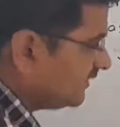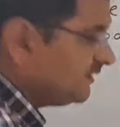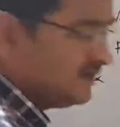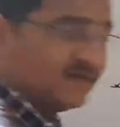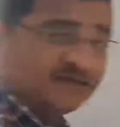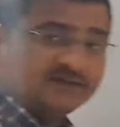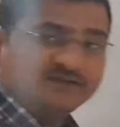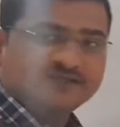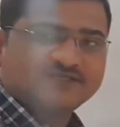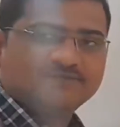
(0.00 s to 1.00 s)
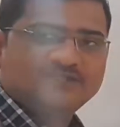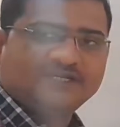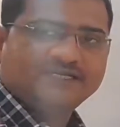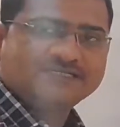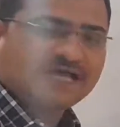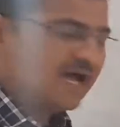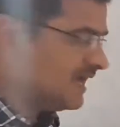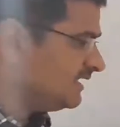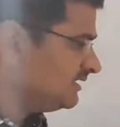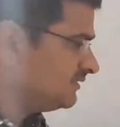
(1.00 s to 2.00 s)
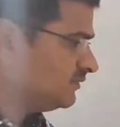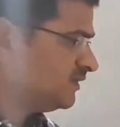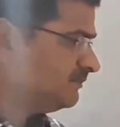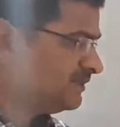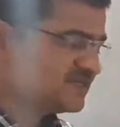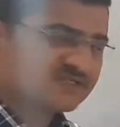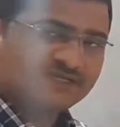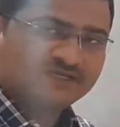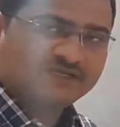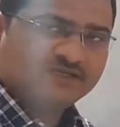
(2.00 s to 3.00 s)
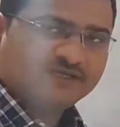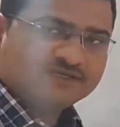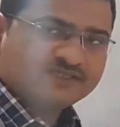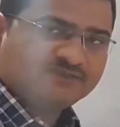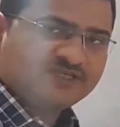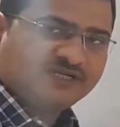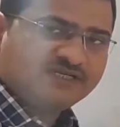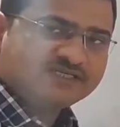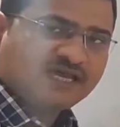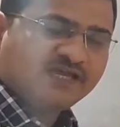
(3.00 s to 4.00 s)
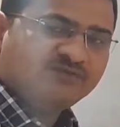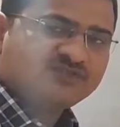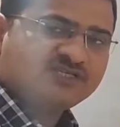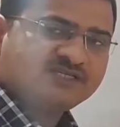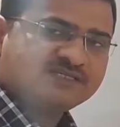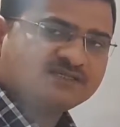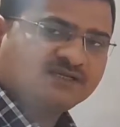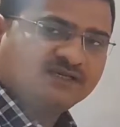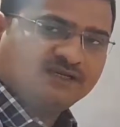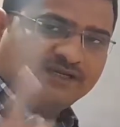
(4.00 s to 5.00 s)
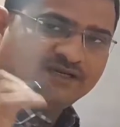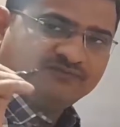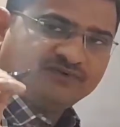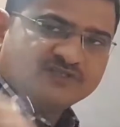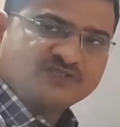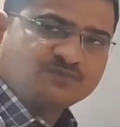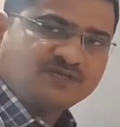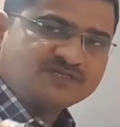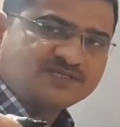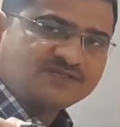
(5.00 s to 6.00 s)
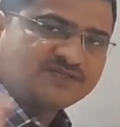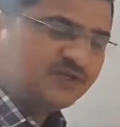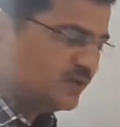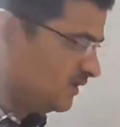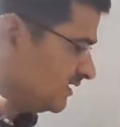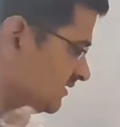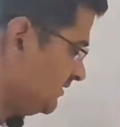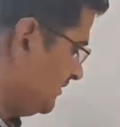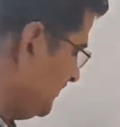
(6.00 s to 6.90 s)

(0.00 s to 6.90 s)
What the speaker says: here the subject is I. Okay, person, subject is I, which is first person singular.